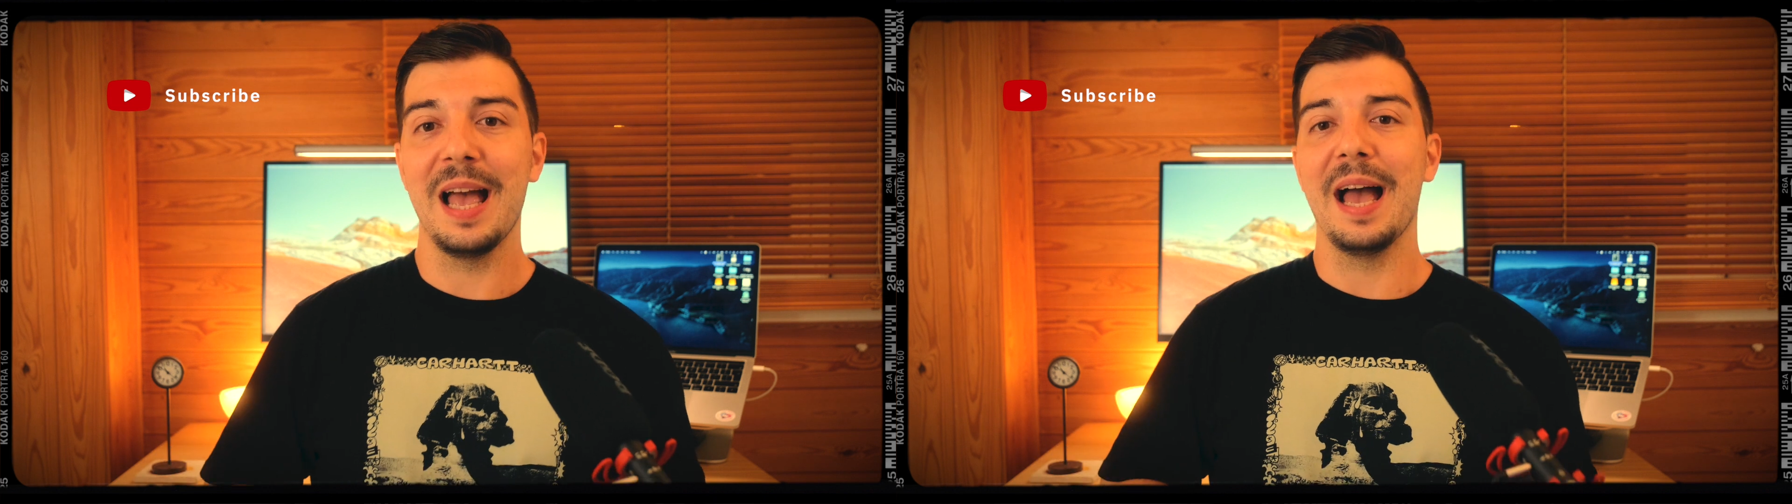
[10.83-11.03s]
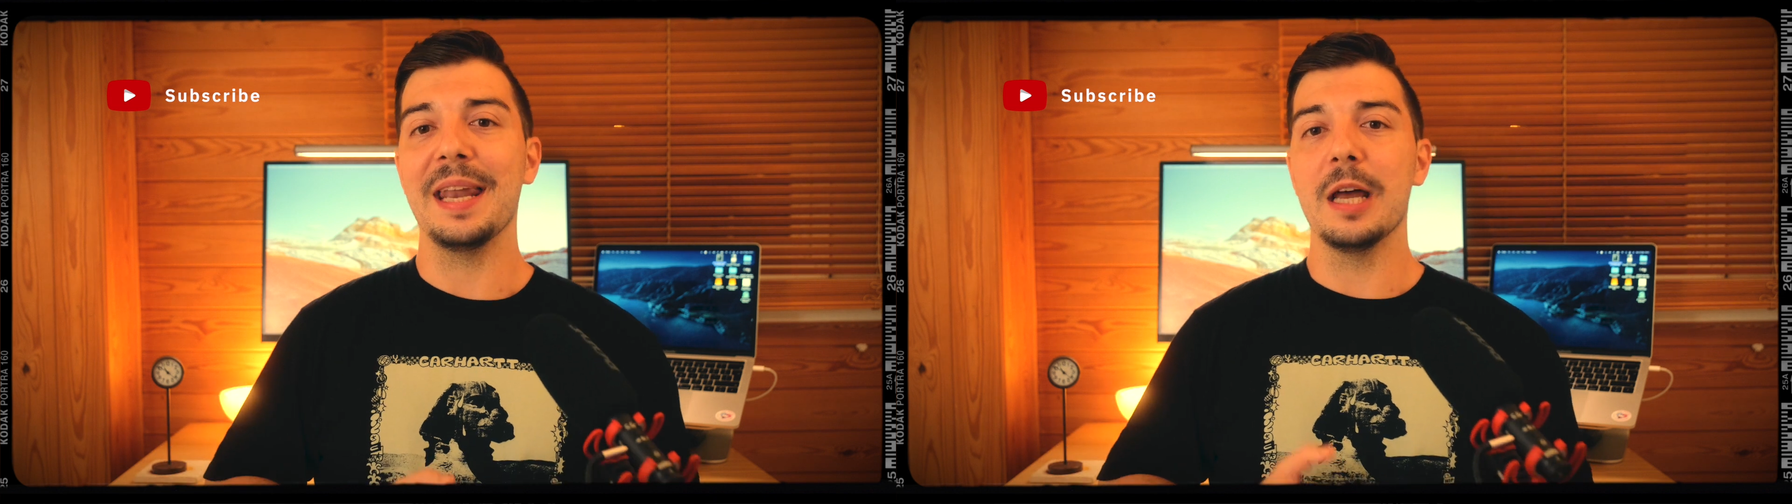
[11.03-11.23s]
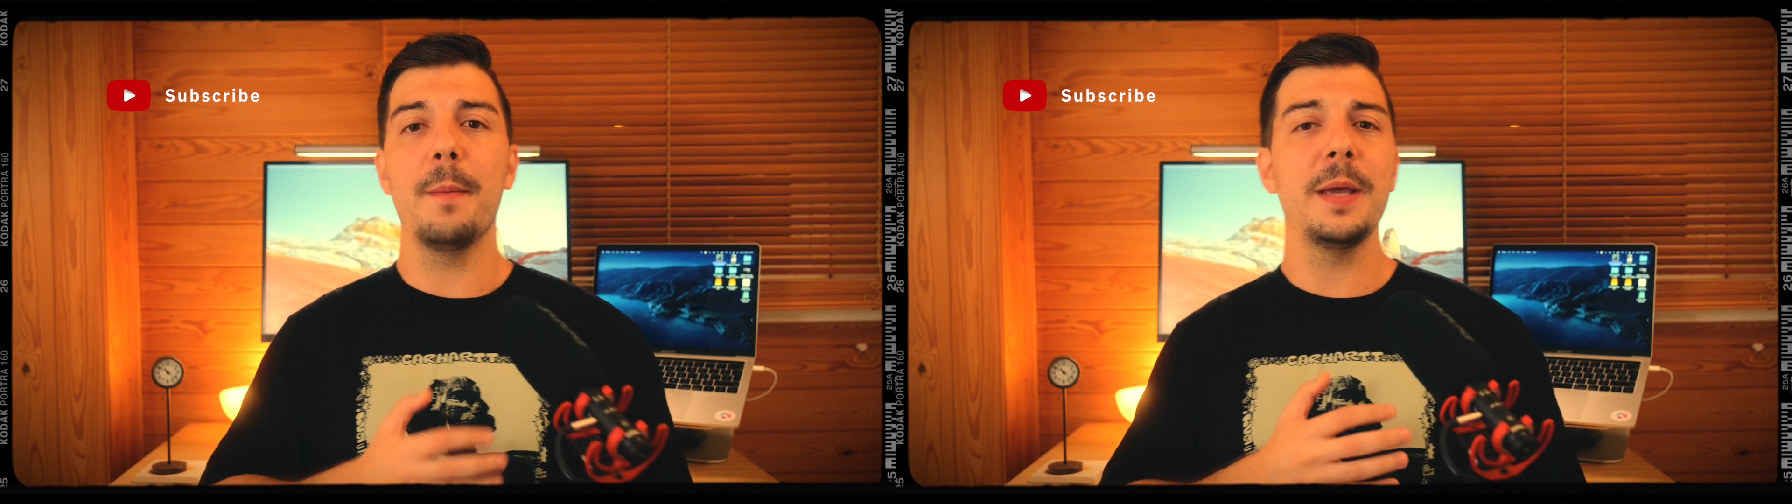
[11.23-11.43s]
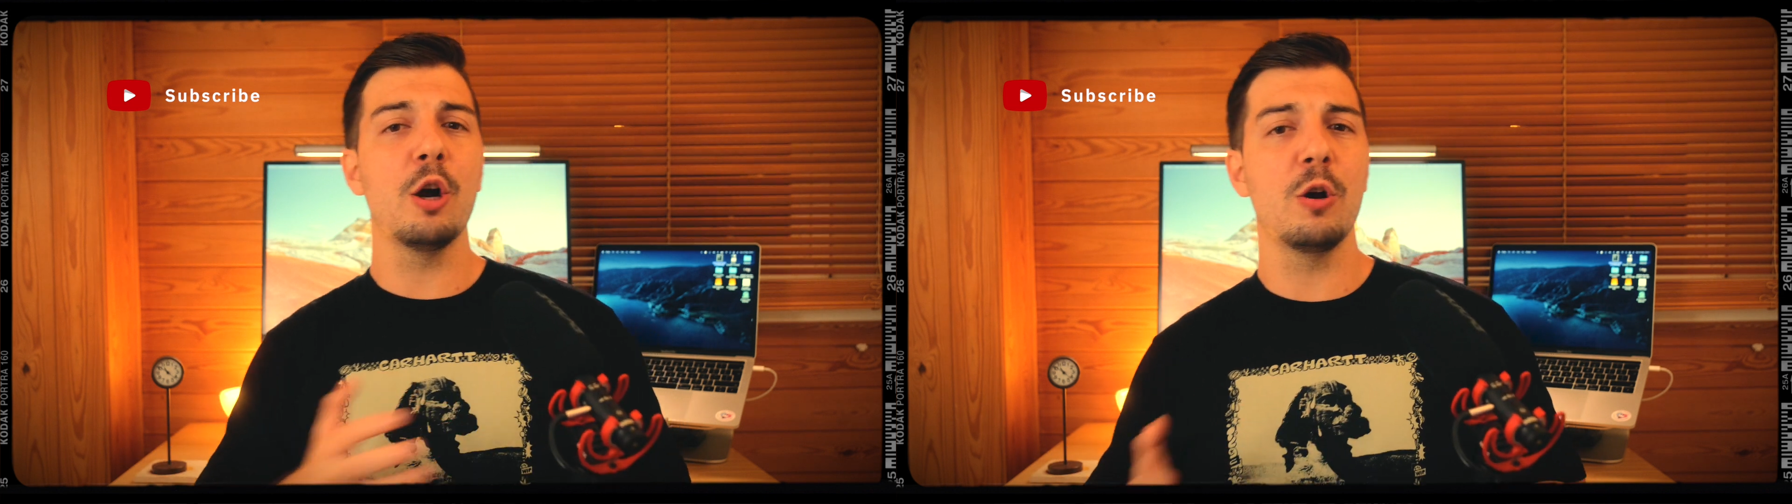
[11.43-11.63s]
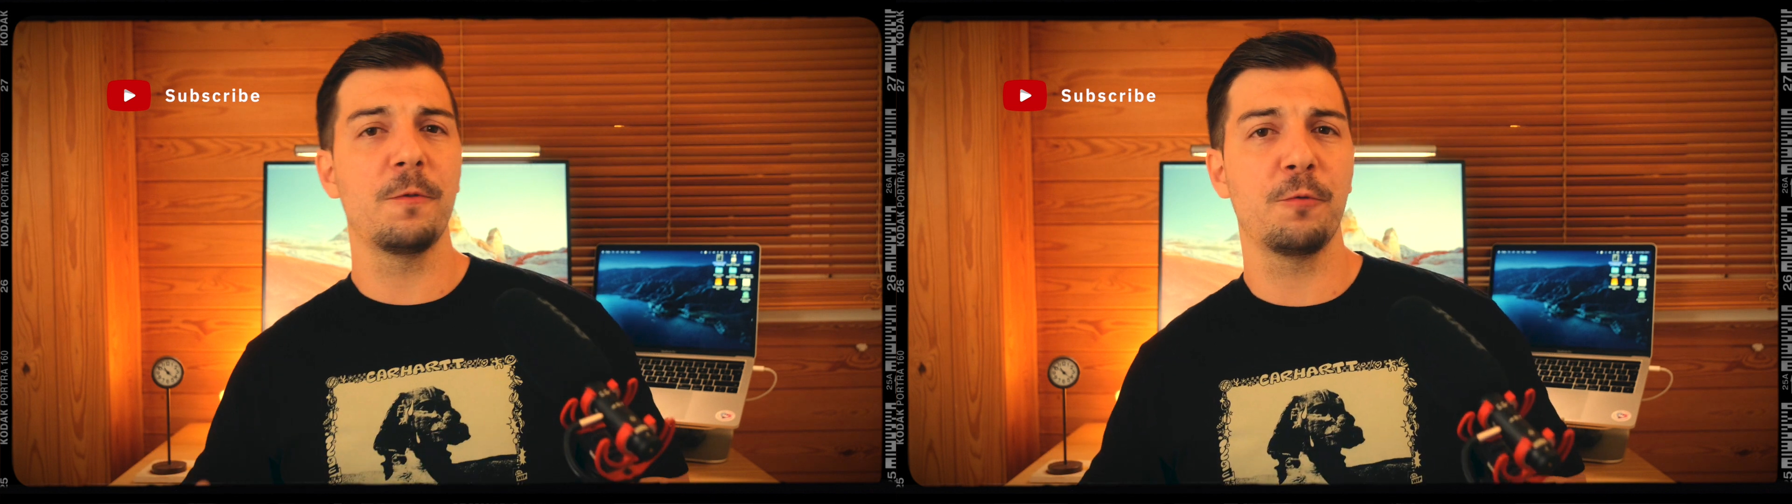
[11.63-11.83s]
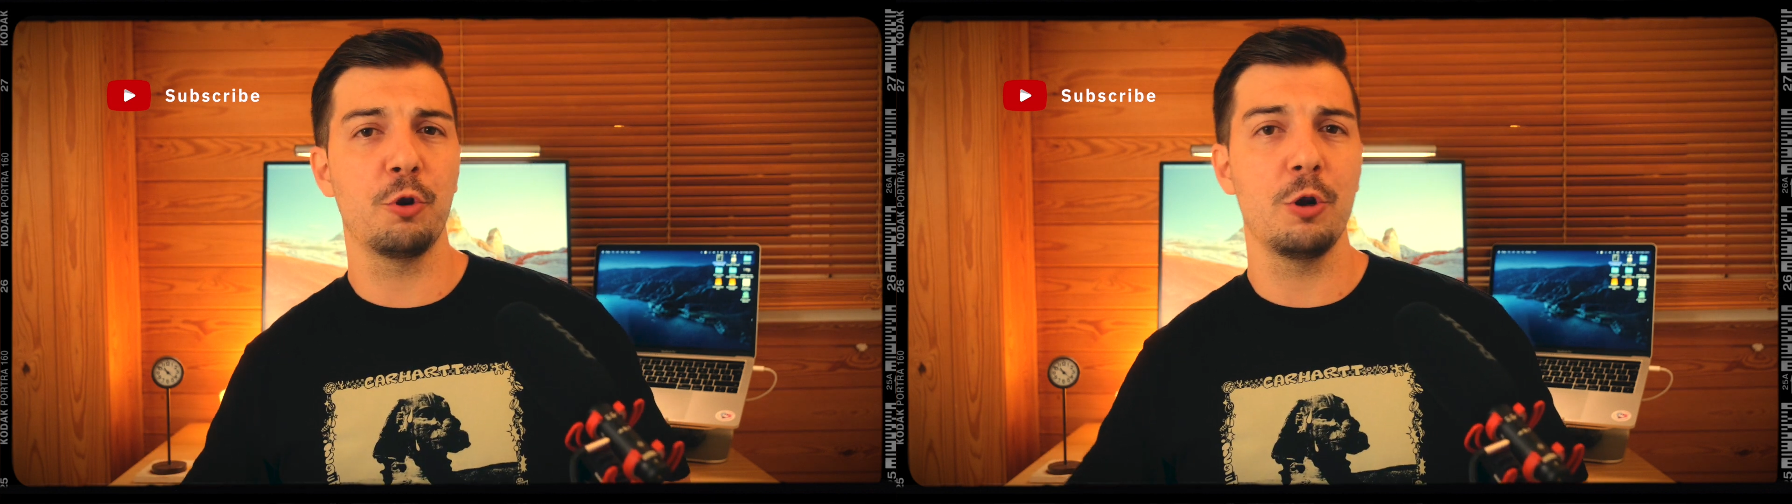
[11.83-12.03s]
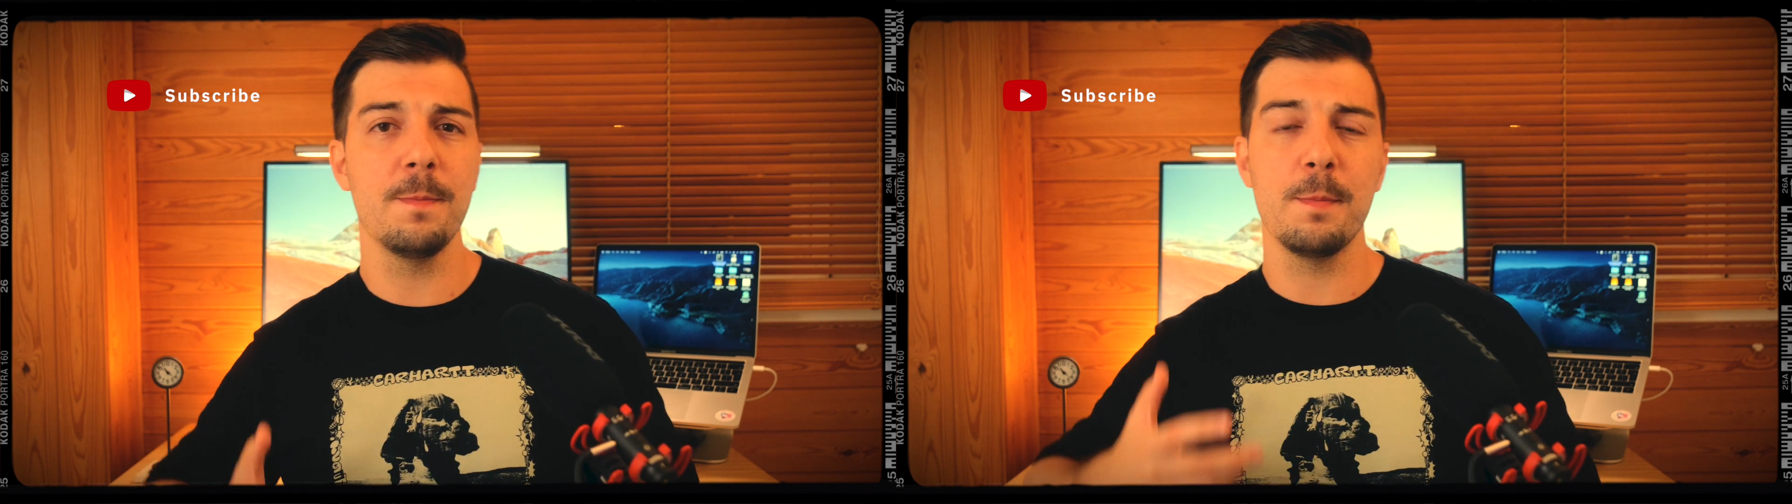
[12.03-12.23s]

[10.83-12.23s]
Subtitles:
And I'll be going through